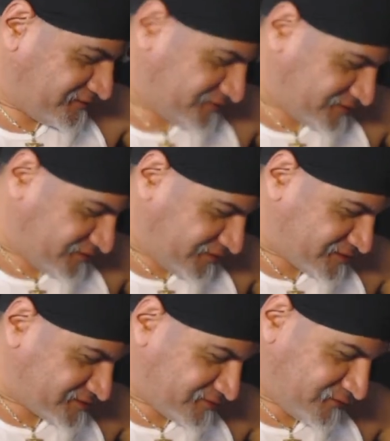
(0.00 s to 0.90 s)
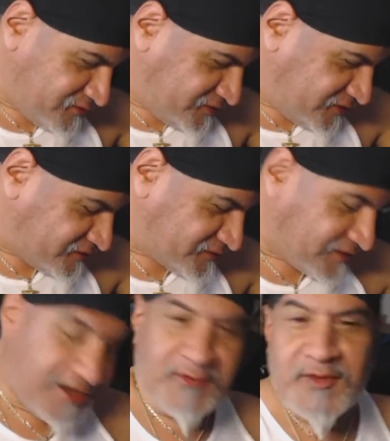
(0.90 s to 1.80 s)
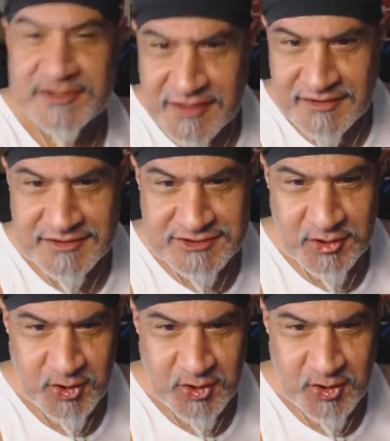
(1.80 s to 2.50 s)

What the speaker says: There's a lot of stuff here that I wish I could show